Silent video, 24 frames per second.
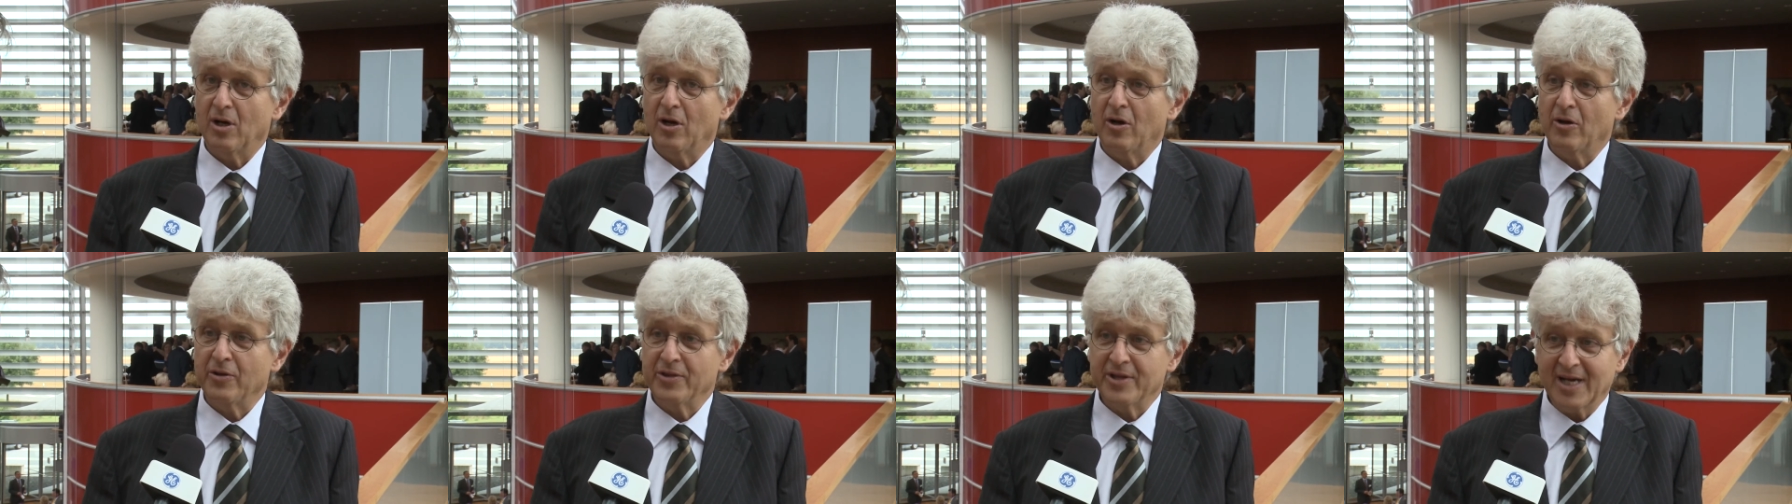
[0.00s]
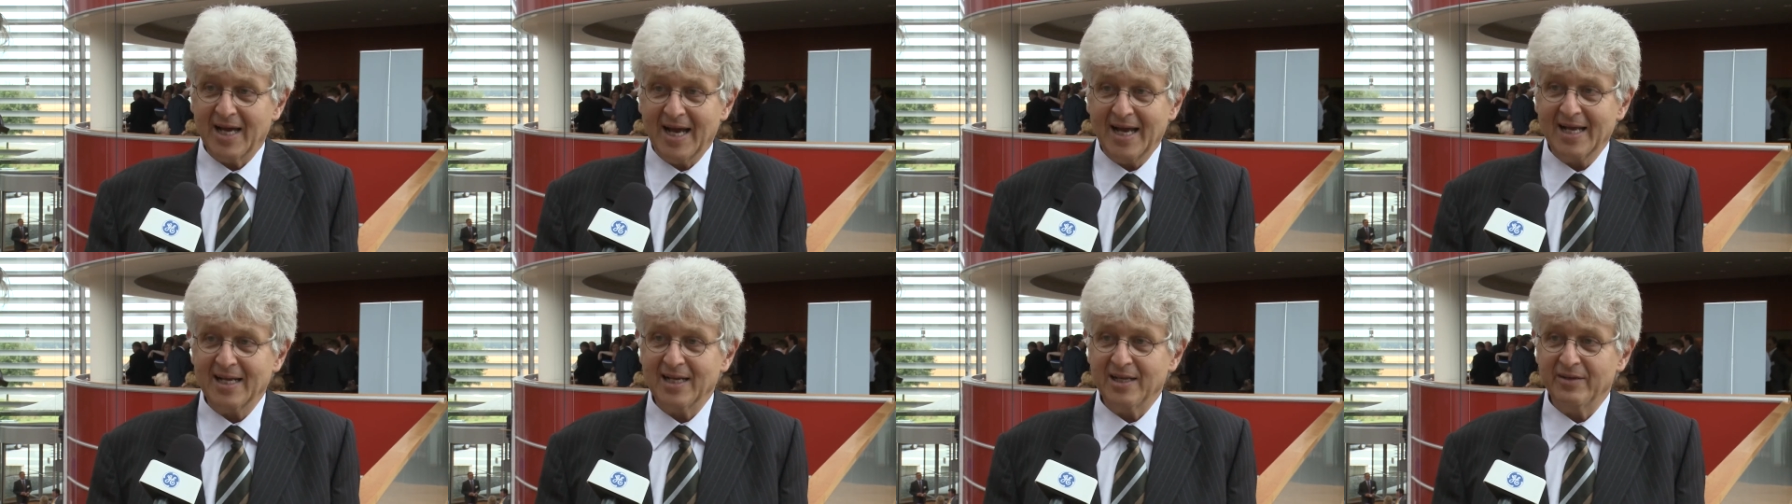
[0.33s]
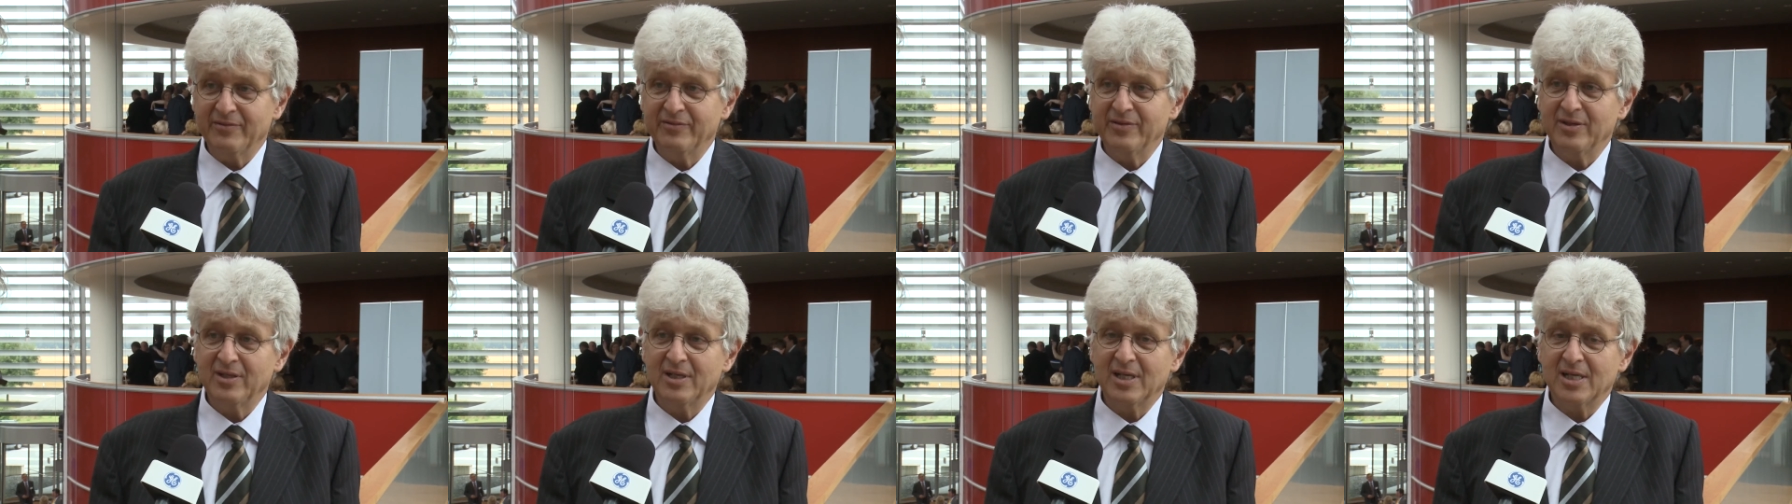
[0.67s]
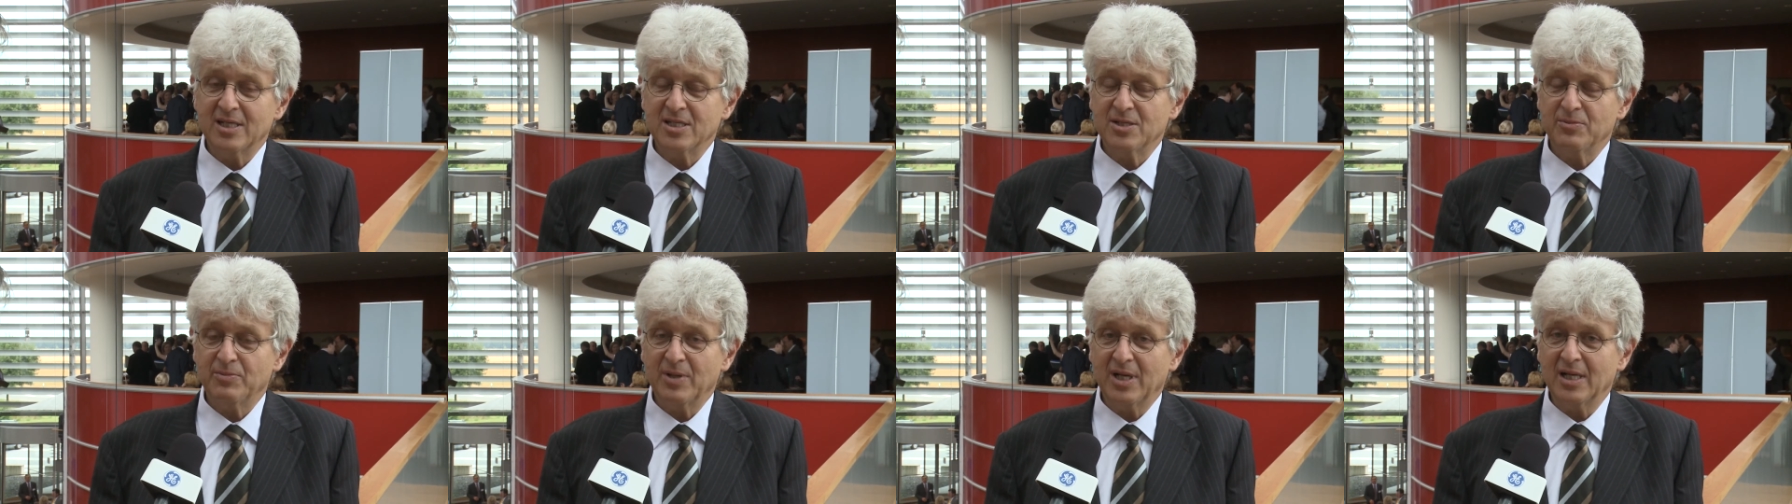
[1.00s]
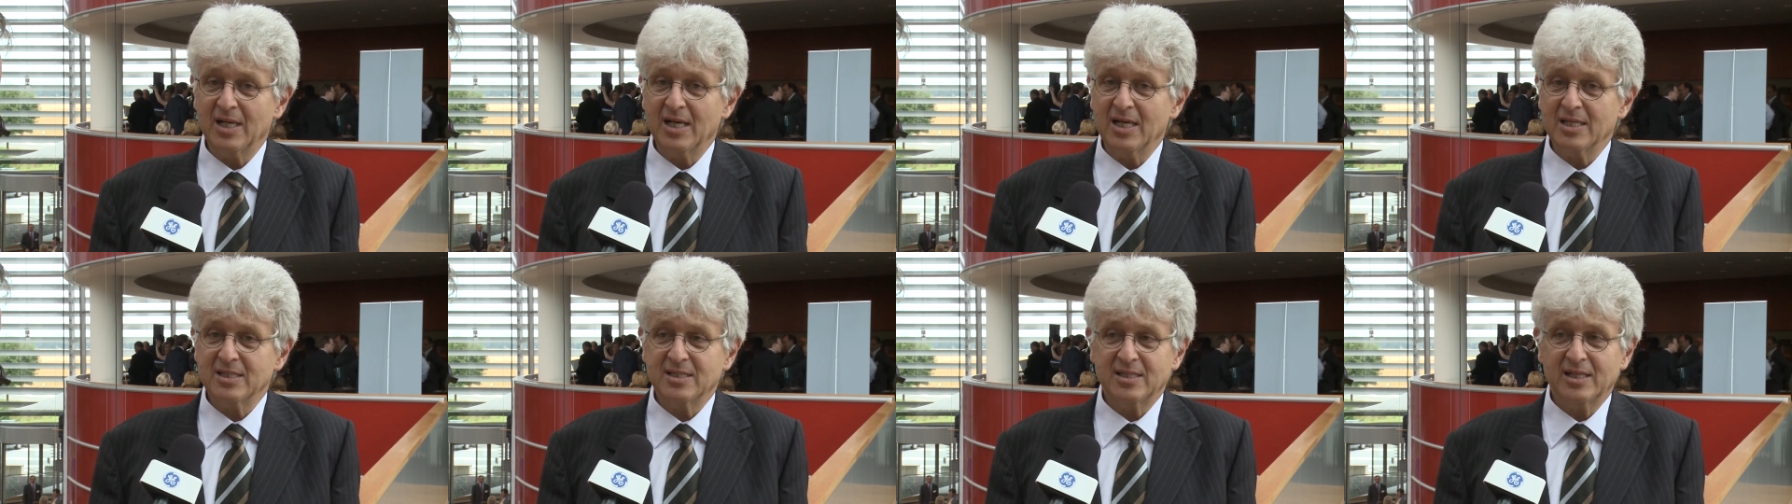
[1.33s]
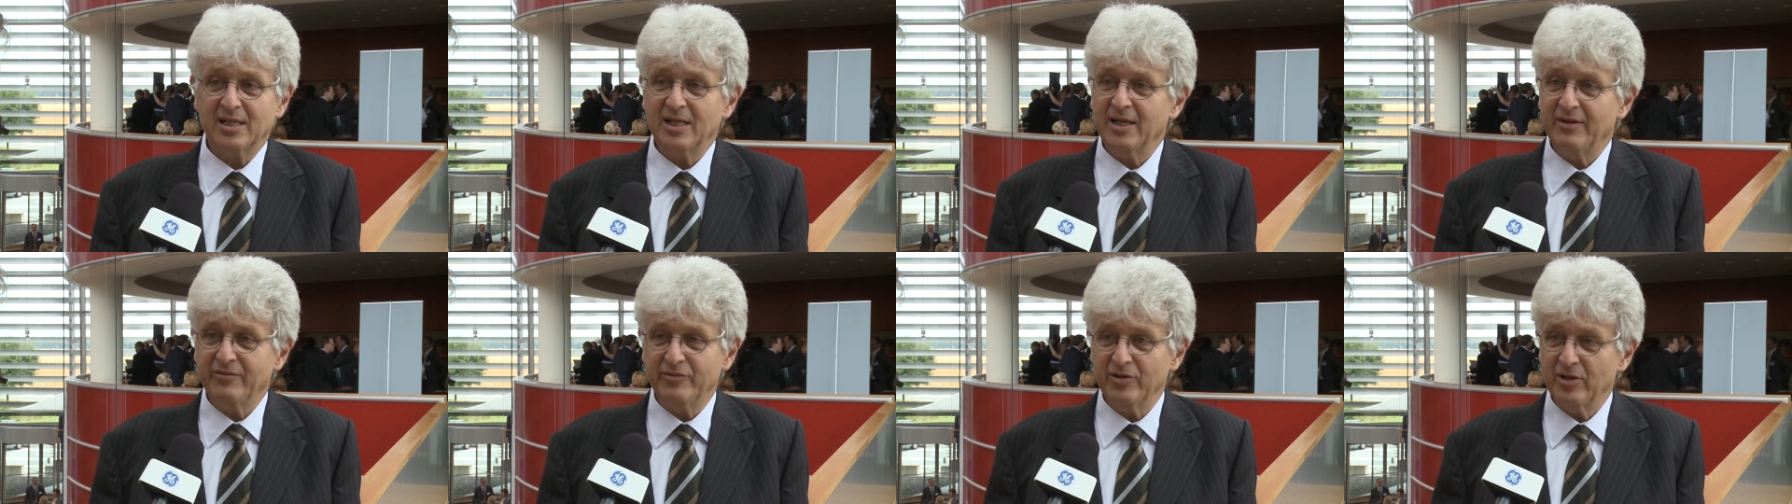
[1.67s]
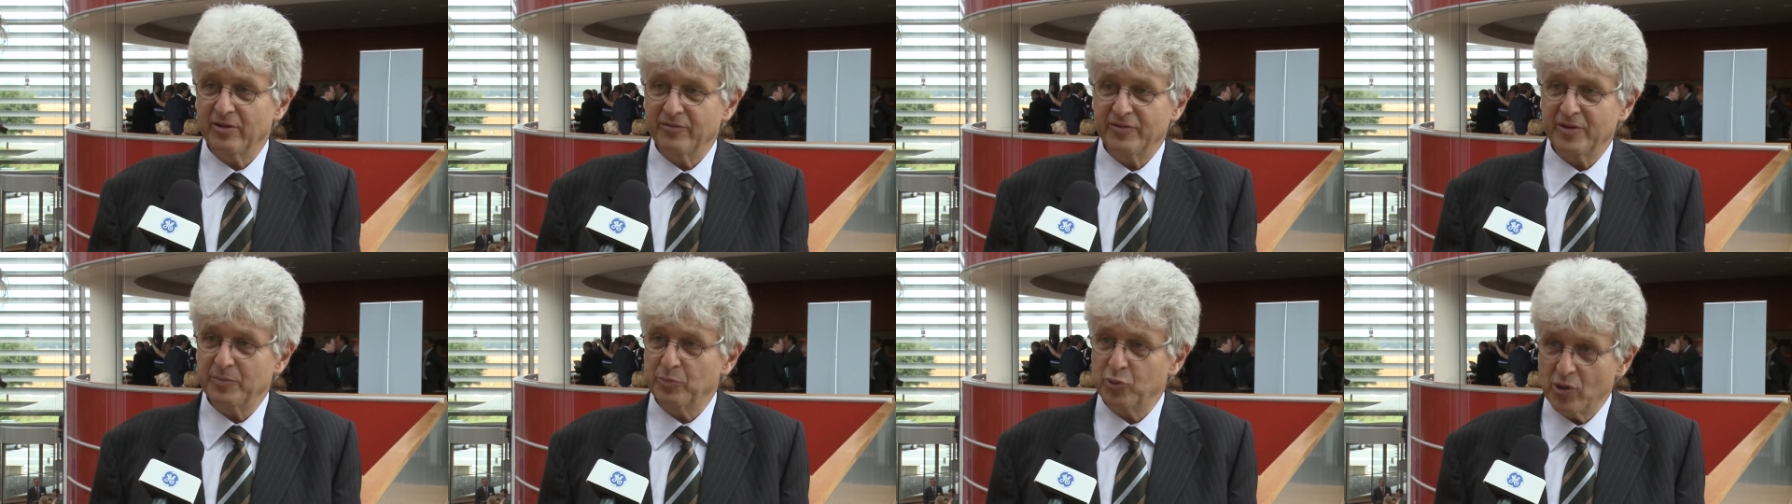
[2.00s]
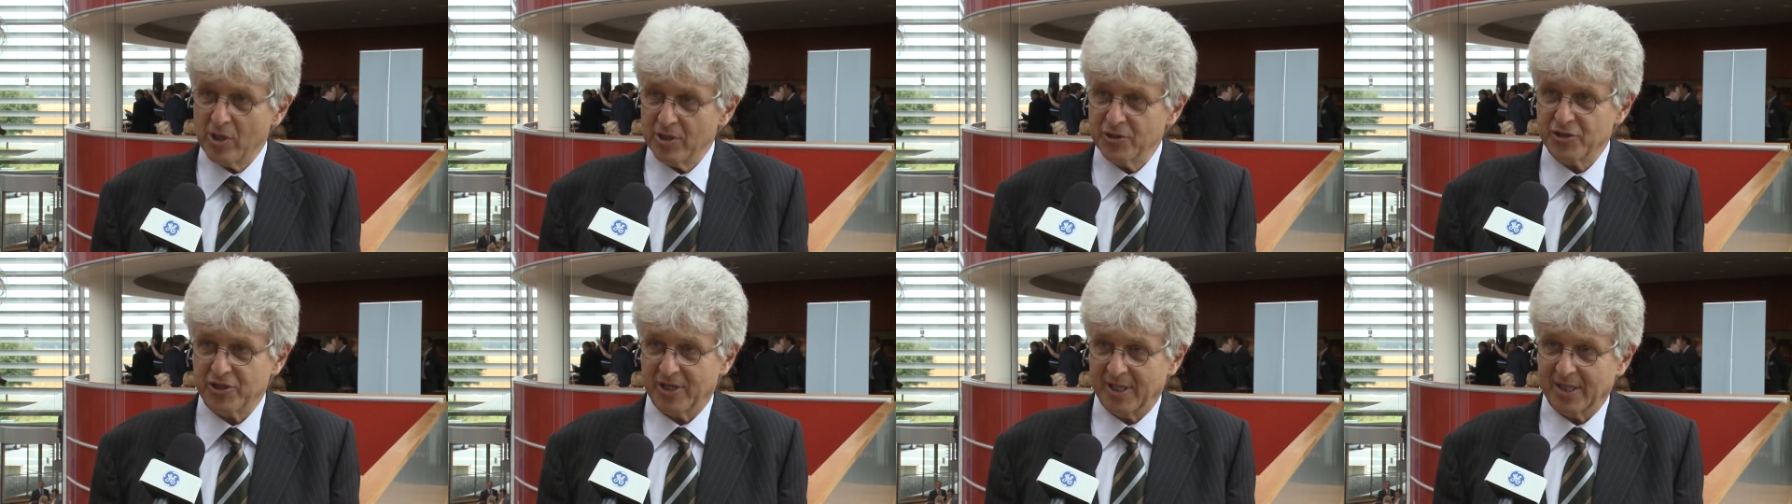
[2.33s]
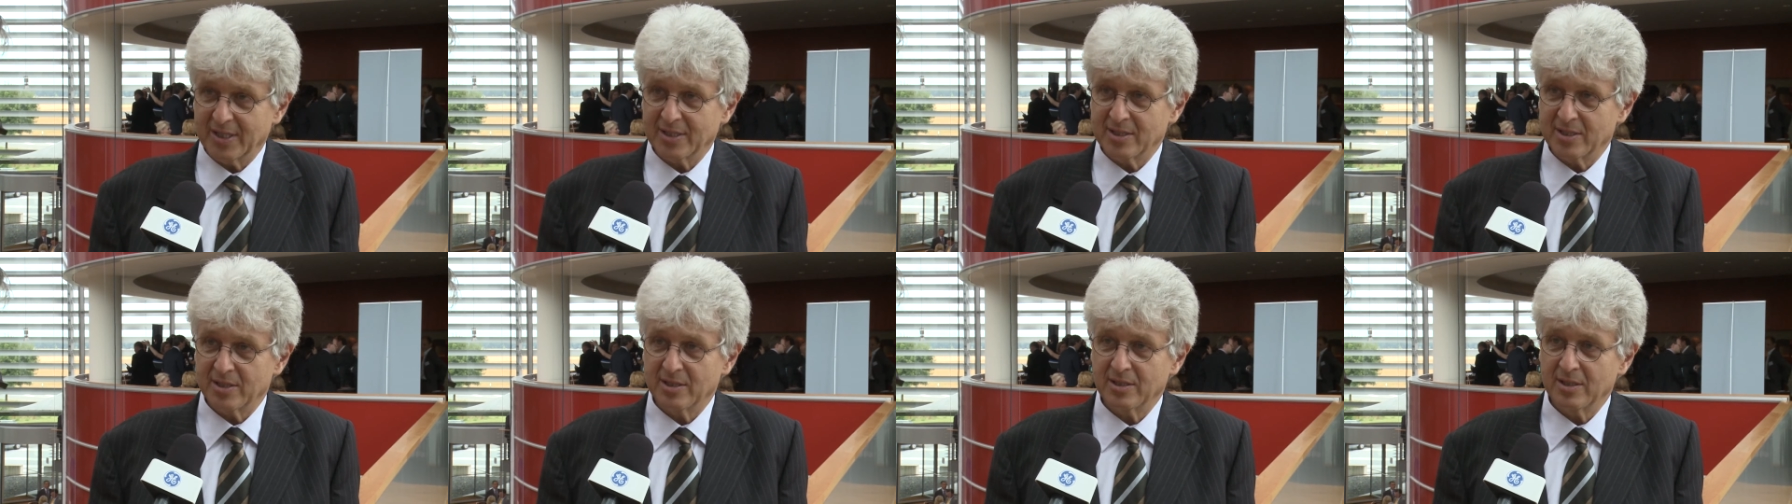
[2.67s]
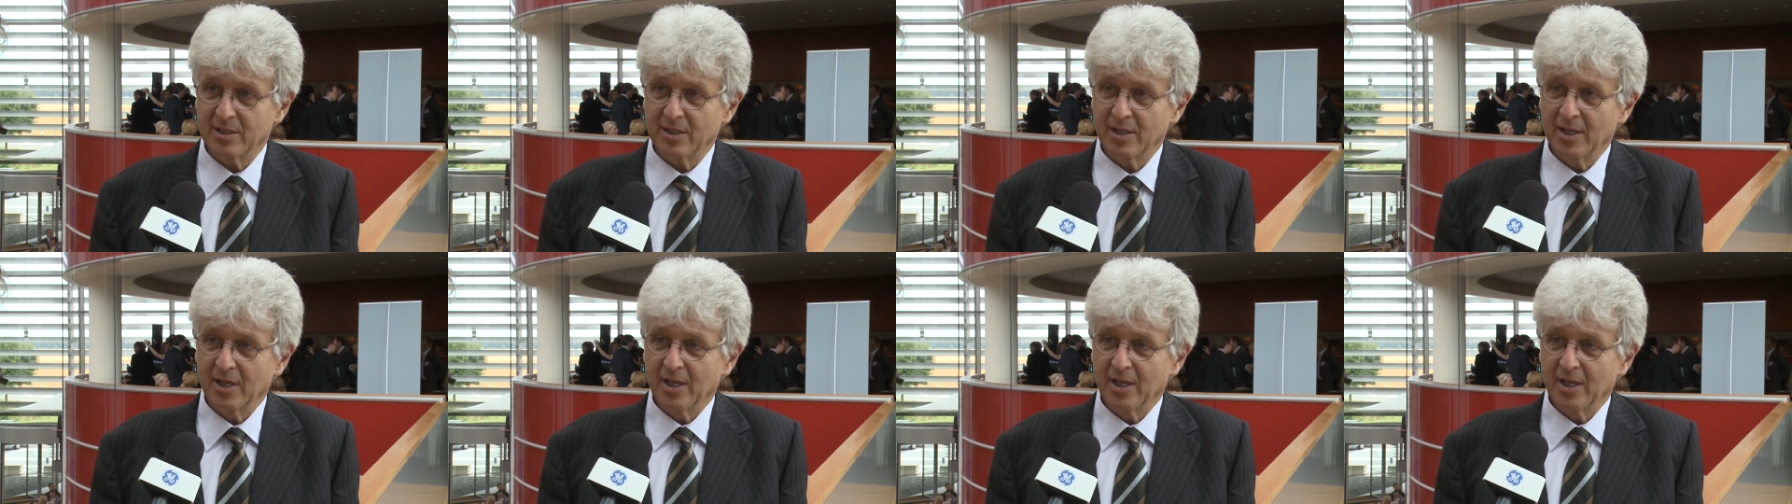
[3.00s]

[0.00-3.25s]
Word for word: on the high level as well as the level of the projects.